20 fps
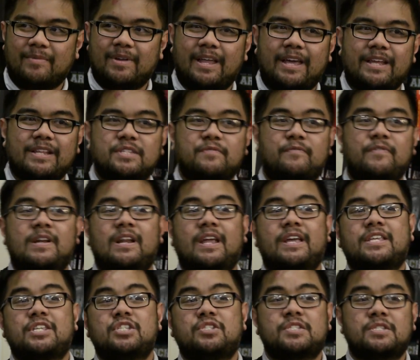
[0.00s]
But like, does it feel
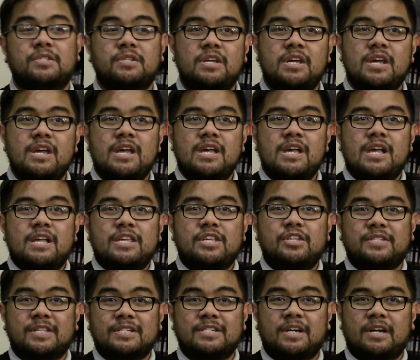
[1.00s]
like you